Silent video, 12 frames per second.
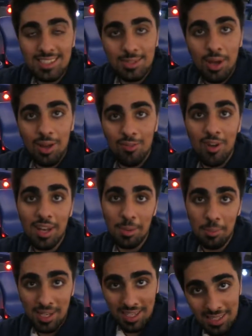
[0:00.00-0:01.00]
This is quite
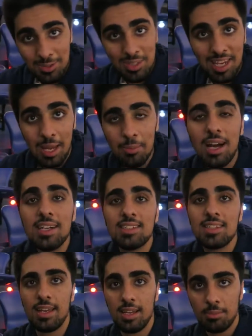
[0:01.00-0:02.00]
funny, because we came
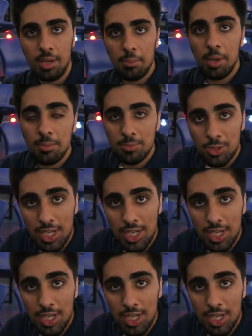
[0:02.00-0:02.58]
ice skating, my mum